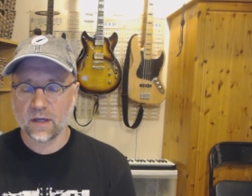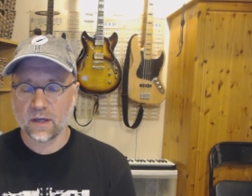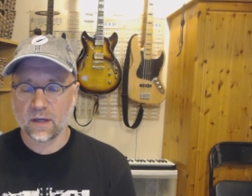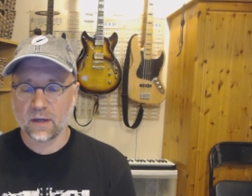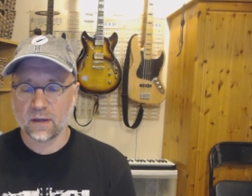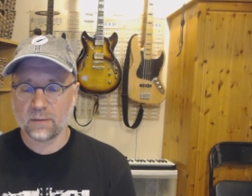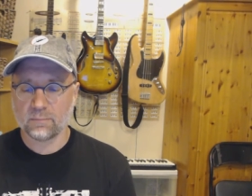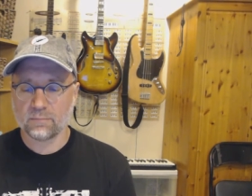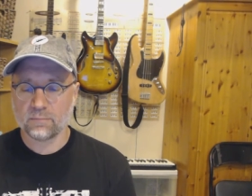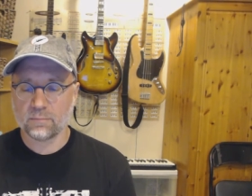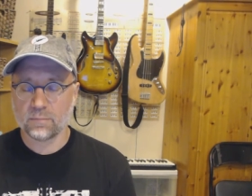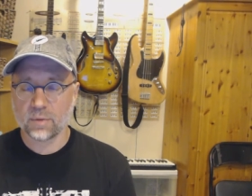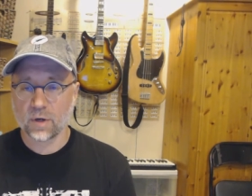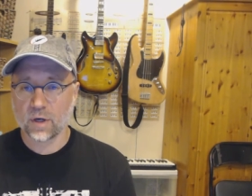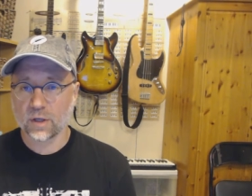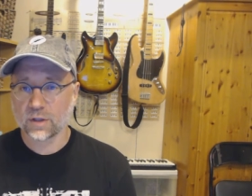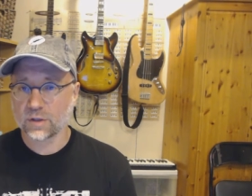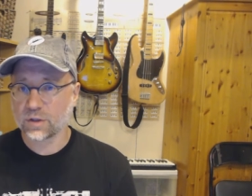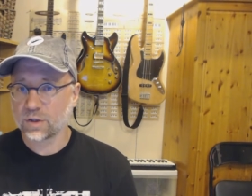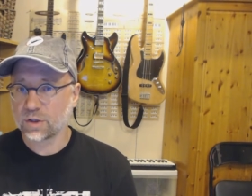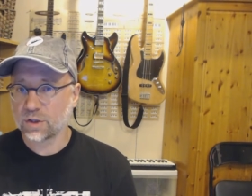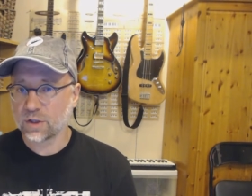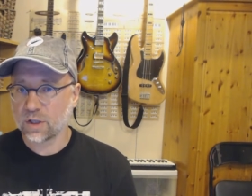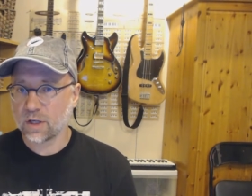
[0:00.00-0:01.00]
a
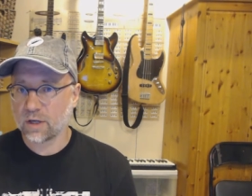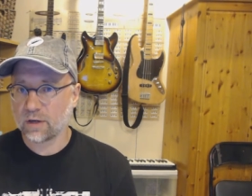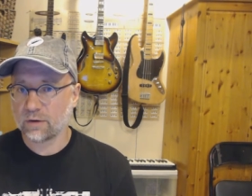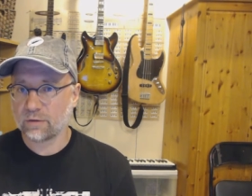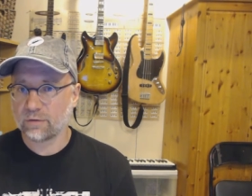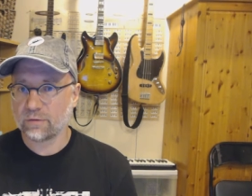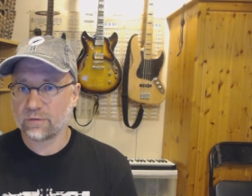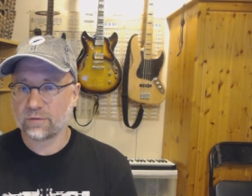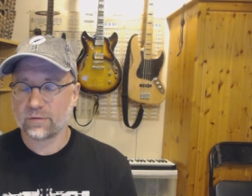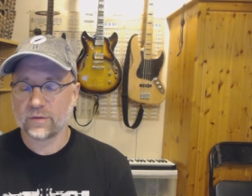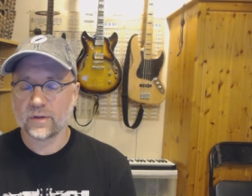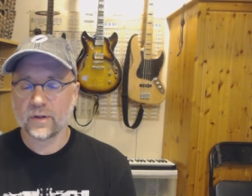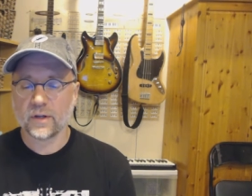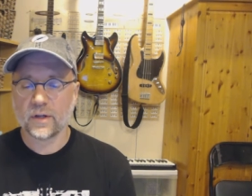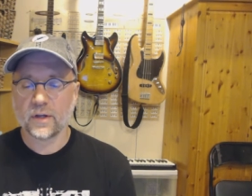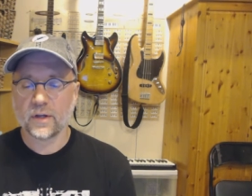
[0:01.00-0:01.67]
bunch of